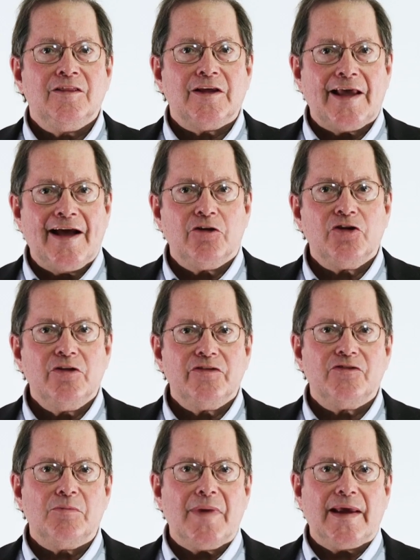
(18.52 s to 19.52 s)
The
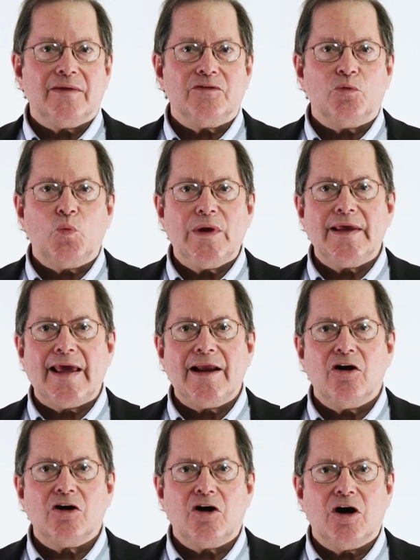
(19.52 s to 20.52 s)
calculus demands that we get
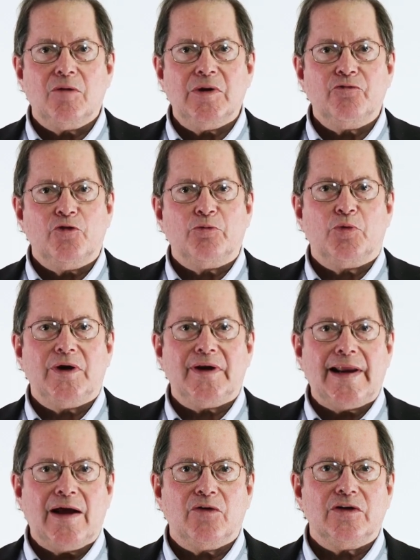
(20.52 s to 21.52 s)
our carbon footprint
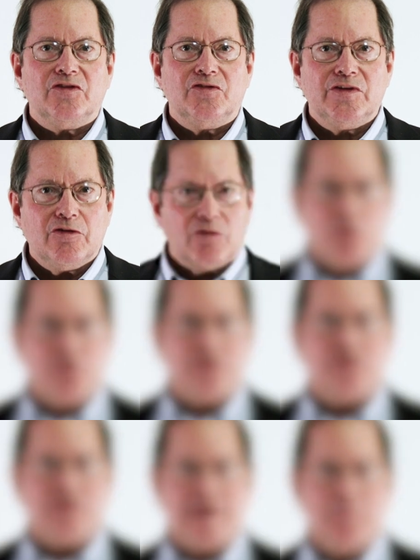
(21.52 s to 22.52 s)
down to zero to
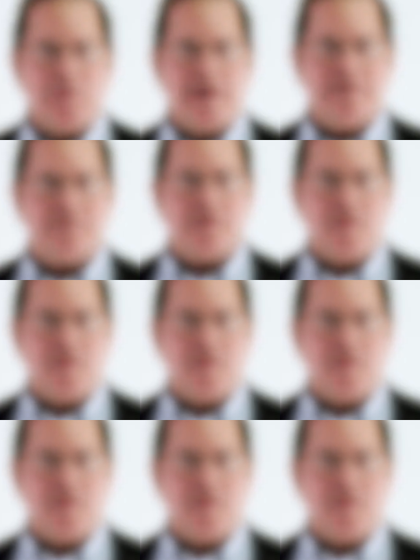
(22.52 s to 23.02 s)
stabilize the